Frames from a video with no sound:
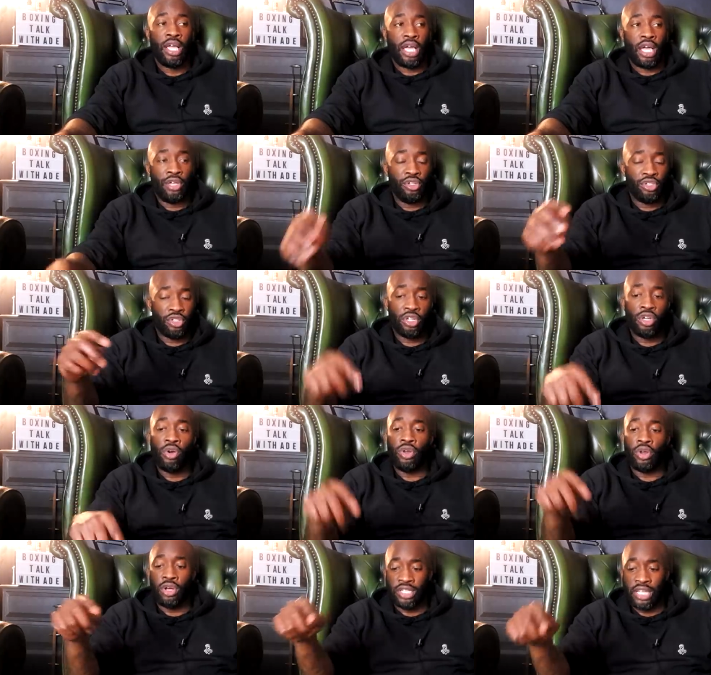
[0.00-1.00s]
and you should go
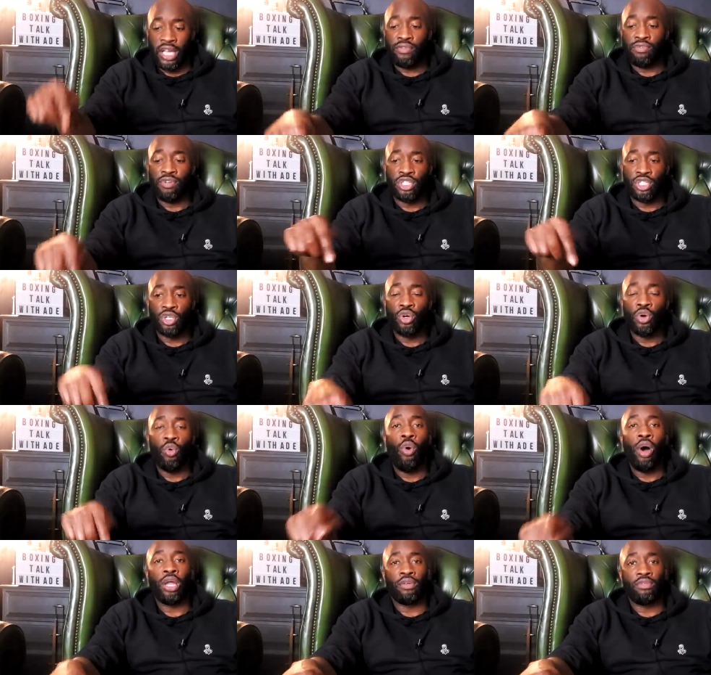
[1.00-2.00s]
and ask every single
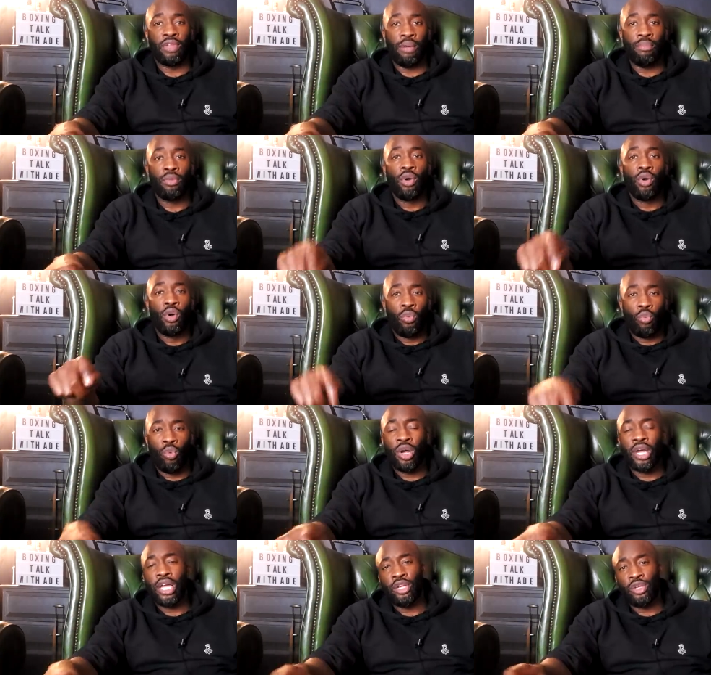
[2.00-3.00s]
one of them,
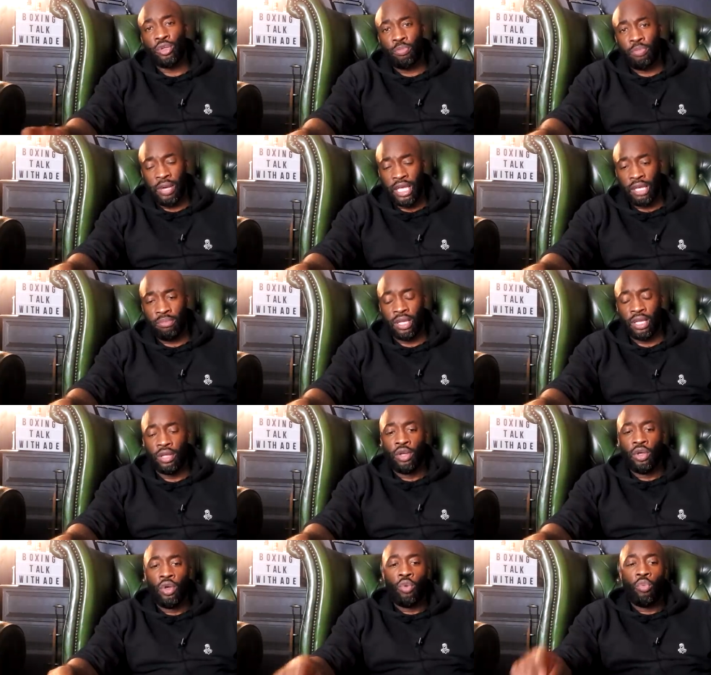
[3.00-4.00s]
what can you pay me?
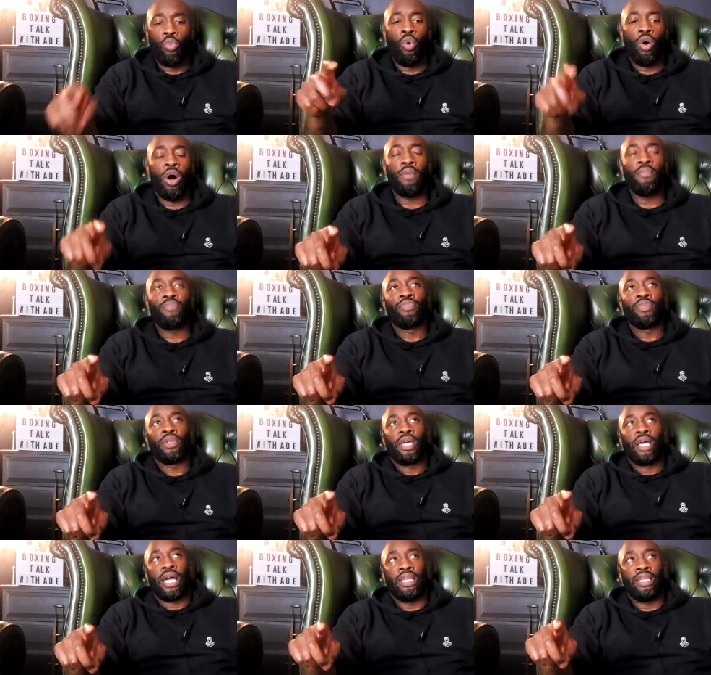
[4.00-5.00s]
What,
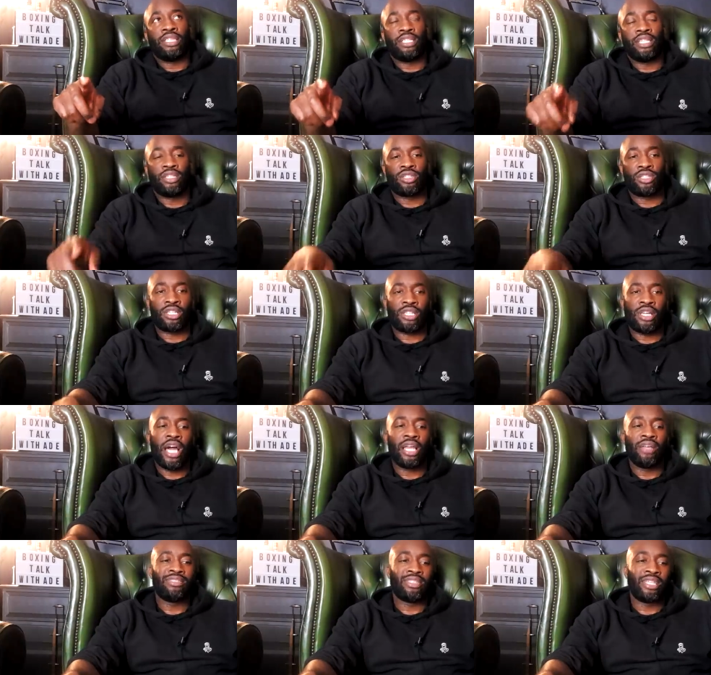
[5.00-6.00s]
and this is
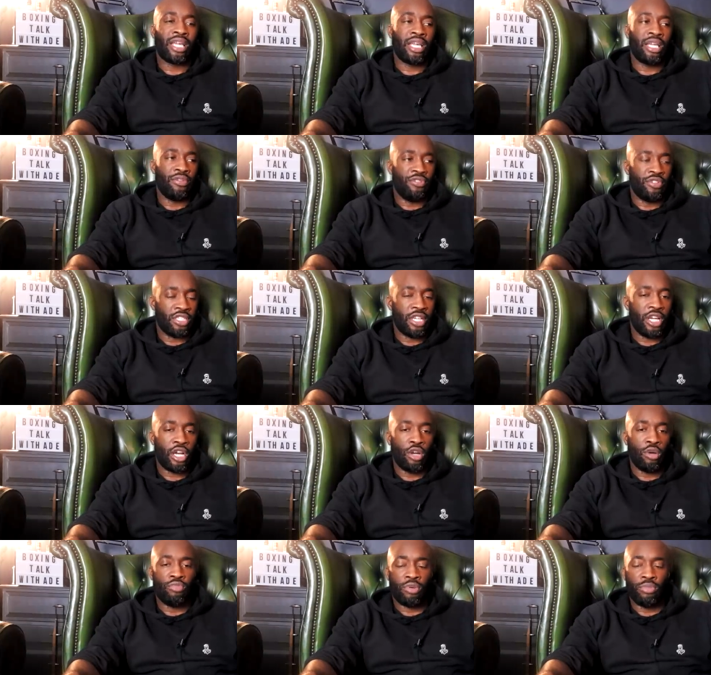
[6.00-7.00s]
kind of sticking up for
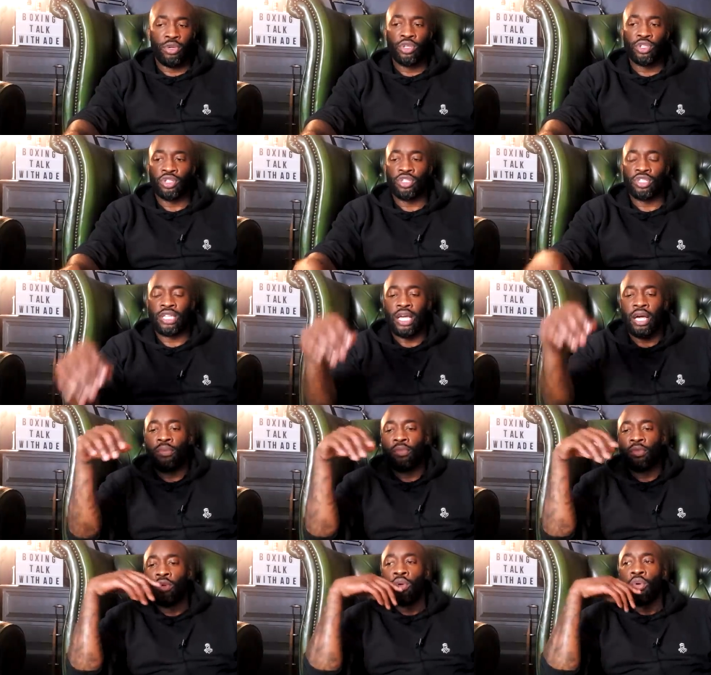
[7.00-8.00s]
Cyclone Promotions now,
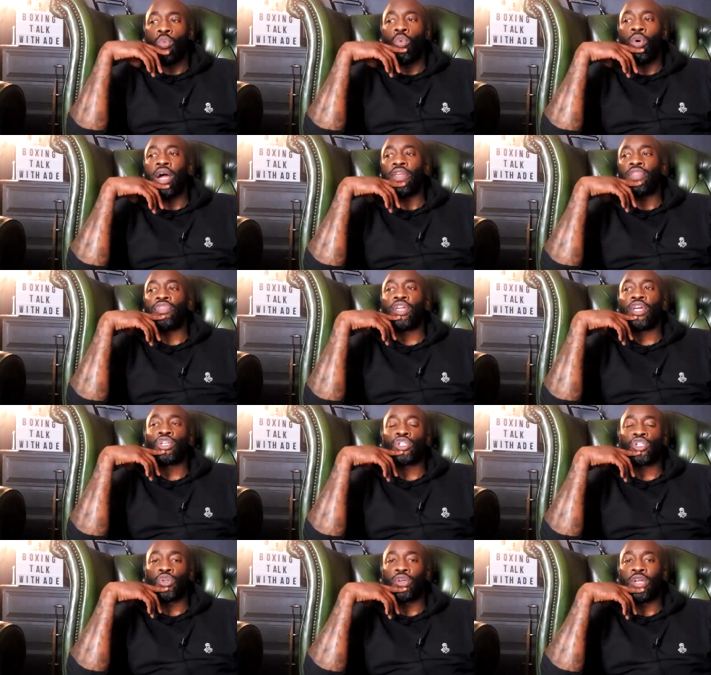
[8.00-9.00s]
what I think
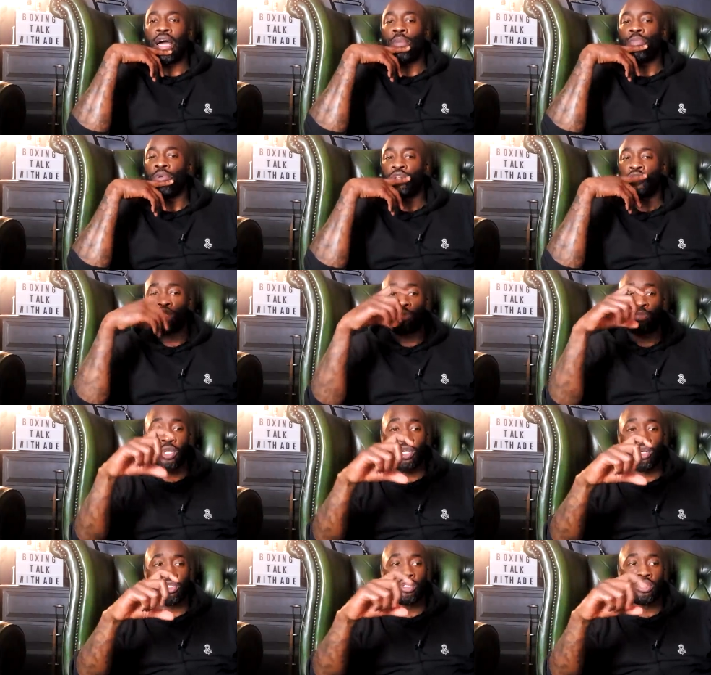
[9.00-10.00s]
should happen, just
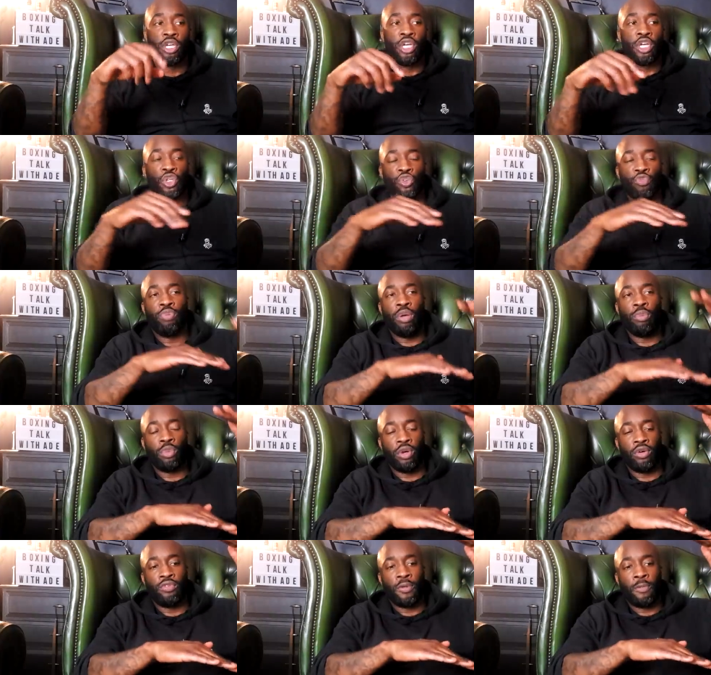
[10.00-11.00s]
because you've been
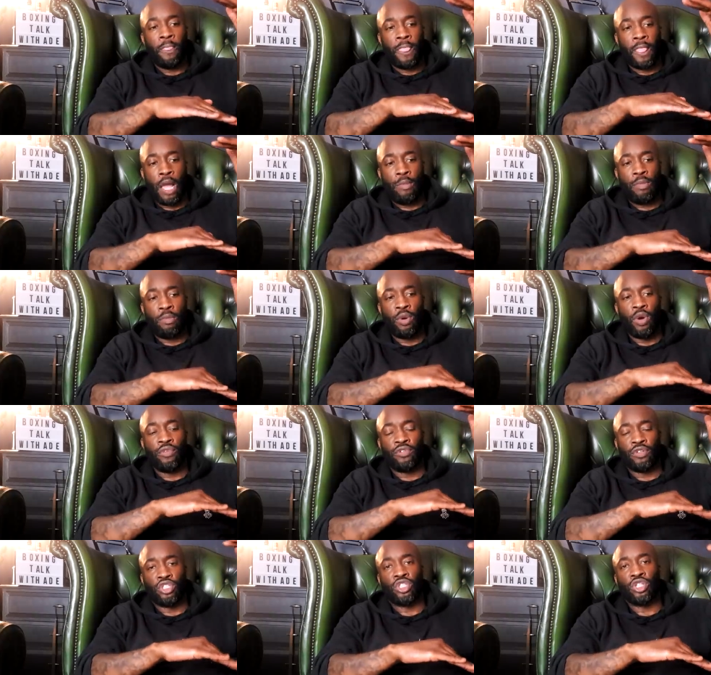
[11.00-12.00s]
with a promoter
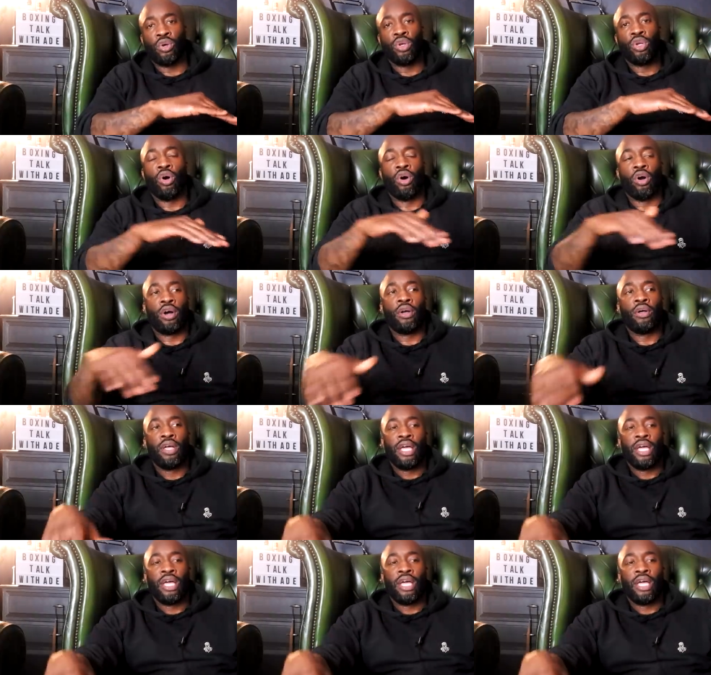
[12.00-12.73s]
for so long,